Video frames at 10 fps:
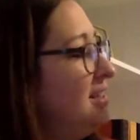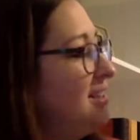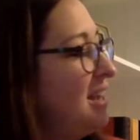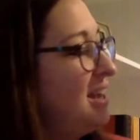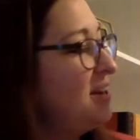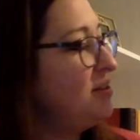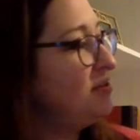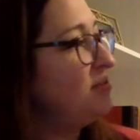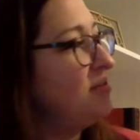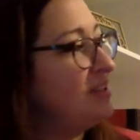
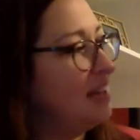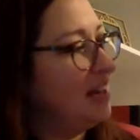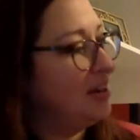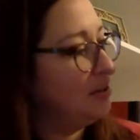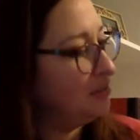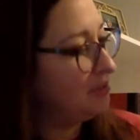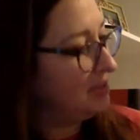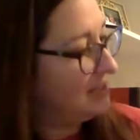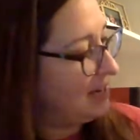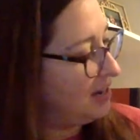Down, down,
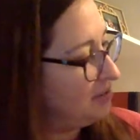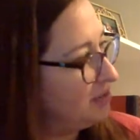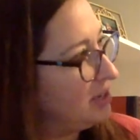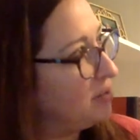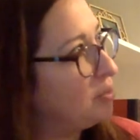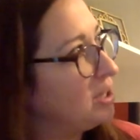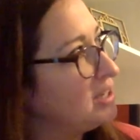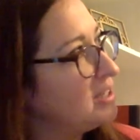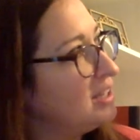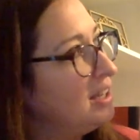down he
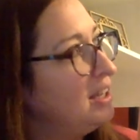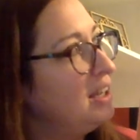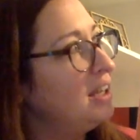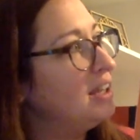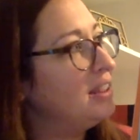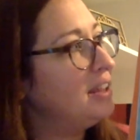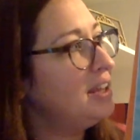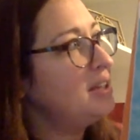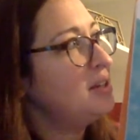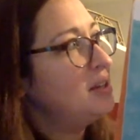went, and
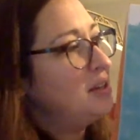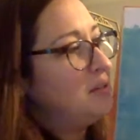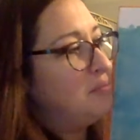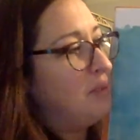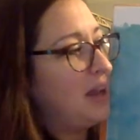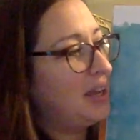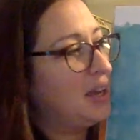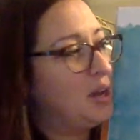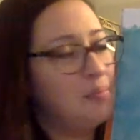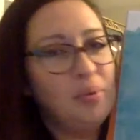then back
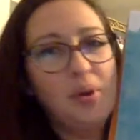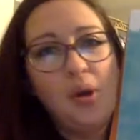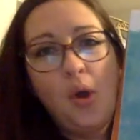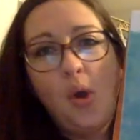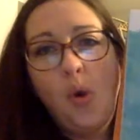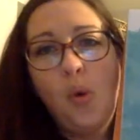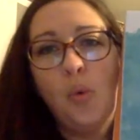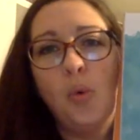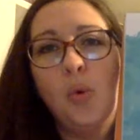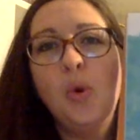up.
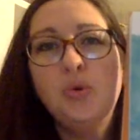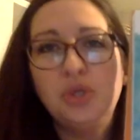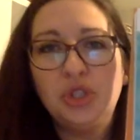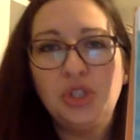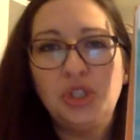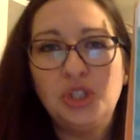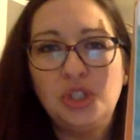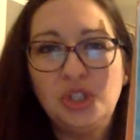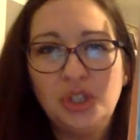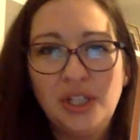Whoosh.